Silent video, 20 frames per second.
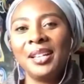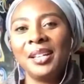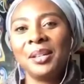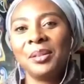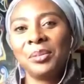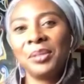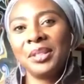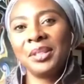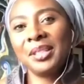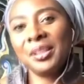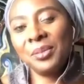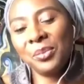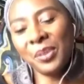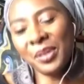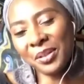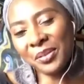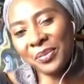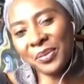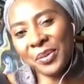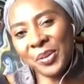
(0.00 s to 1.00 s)
a really
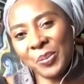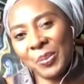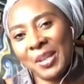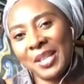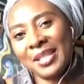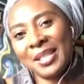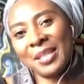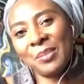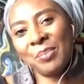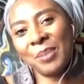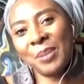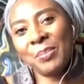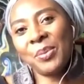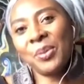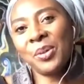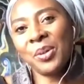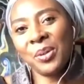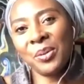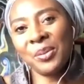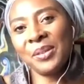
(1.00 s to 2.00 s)
wonderful space that
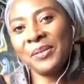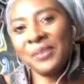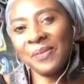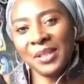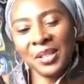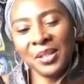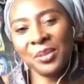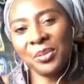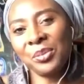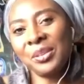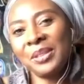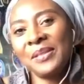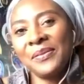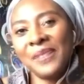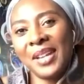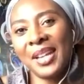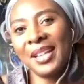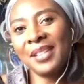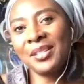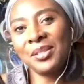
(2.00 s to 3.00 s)
people go and, really
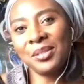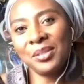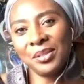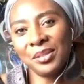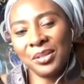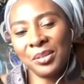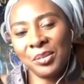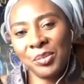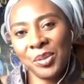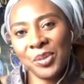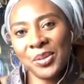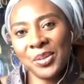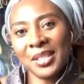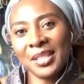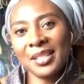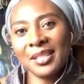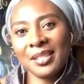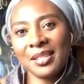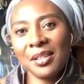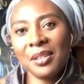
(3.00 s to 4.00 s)
find your
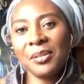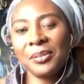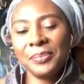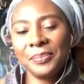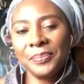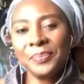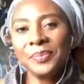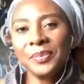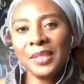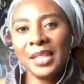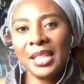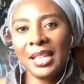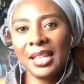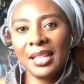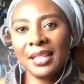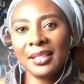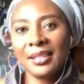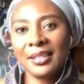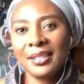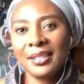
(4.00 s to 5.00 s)
music. So, yeah.